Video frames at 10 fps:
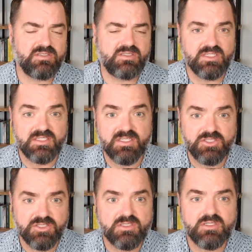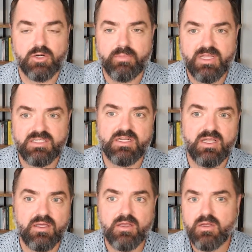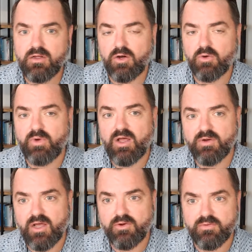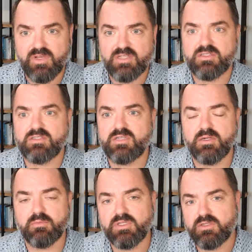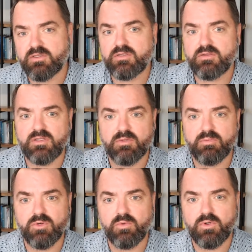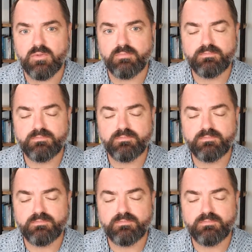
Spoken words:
decisions that are made today around how to invest sustainably in the built world?